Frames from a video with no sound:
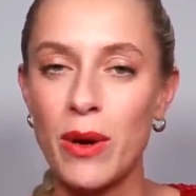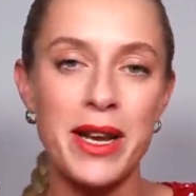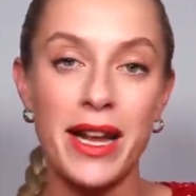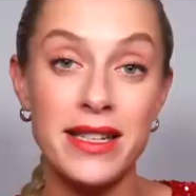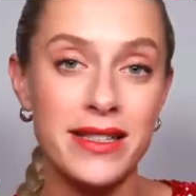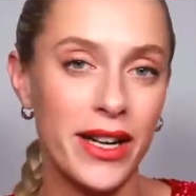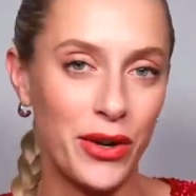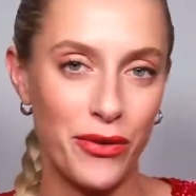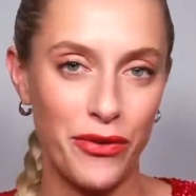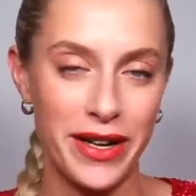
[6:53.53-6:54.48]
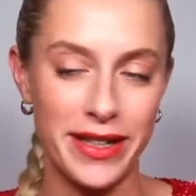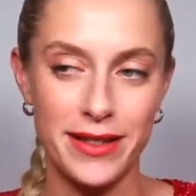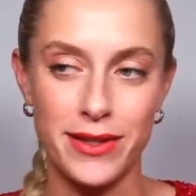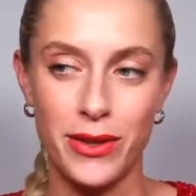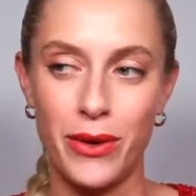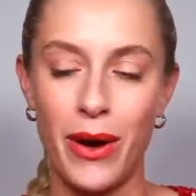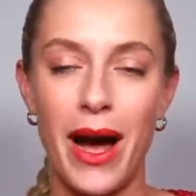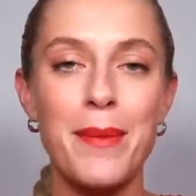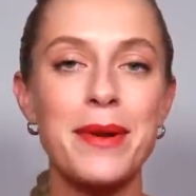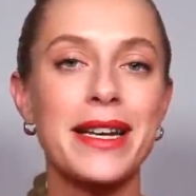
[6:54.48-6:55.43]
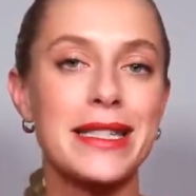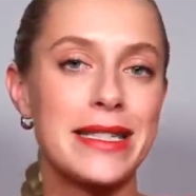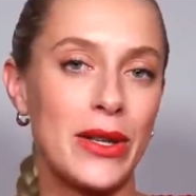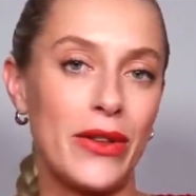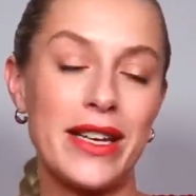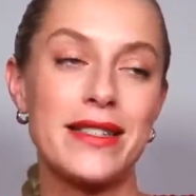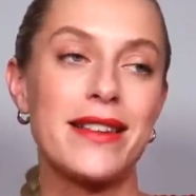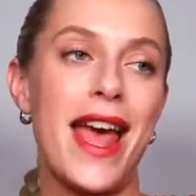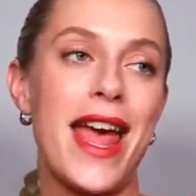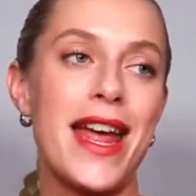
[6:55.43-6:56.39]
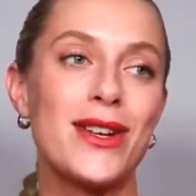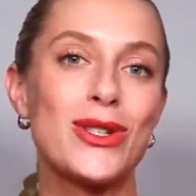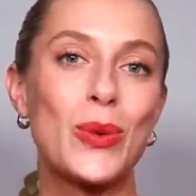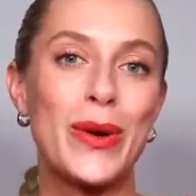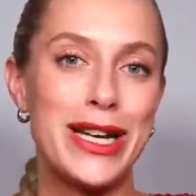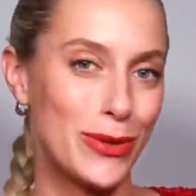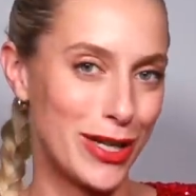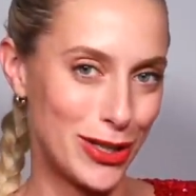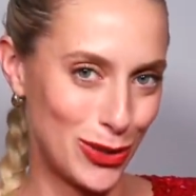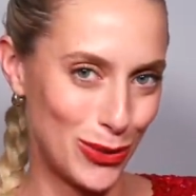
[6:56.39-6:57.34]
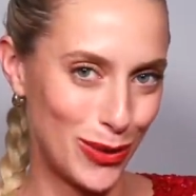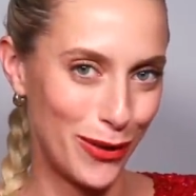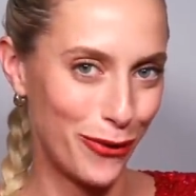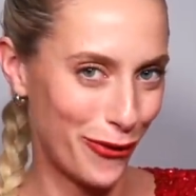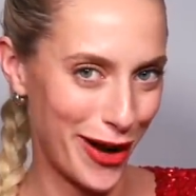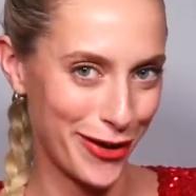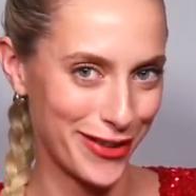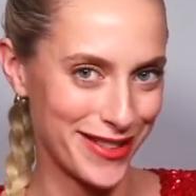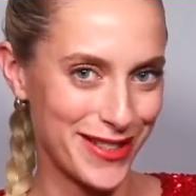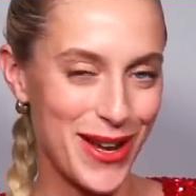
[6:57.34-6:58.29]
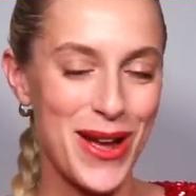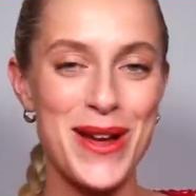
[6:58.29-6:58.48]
I mean, at least I couldn't find it. So I'm gonna consider this a 2022 fragrance.